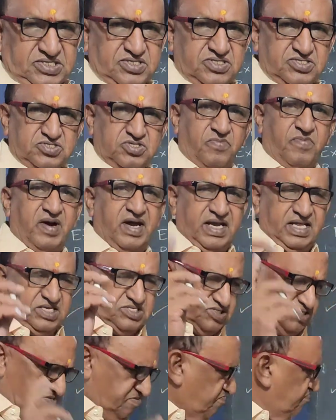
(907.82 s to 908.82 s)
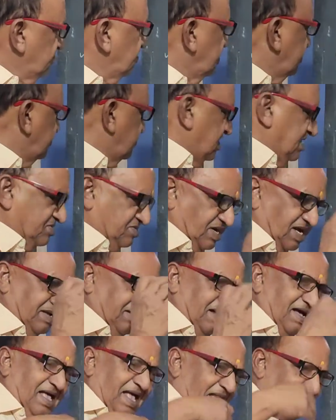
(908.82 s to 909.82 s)
Mnemonics.
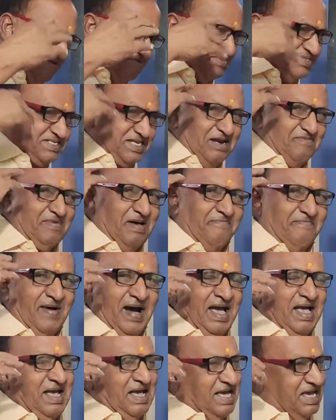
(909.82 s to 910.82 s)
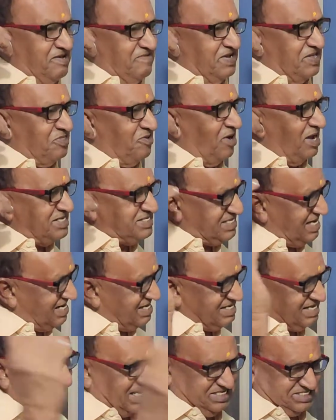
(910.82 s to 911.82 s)
Still my mind. Even though I
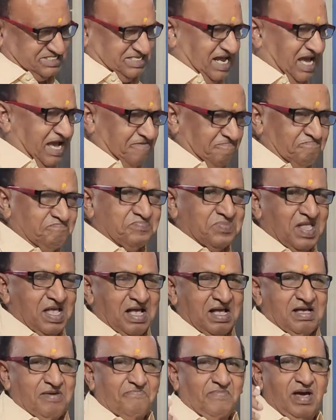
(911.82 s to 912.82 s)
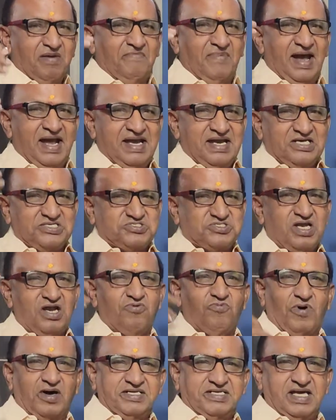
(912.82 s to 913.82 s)
said next time, my mind is still
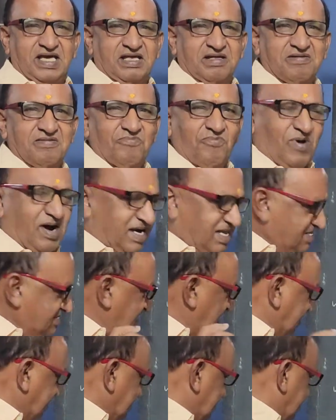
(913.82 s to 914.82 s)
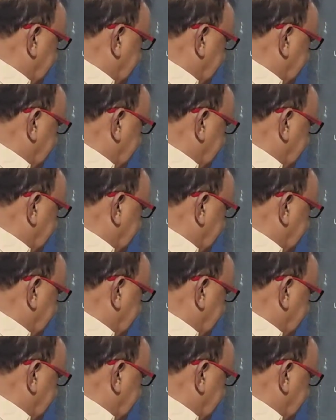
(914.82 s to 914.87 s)
working. What is that?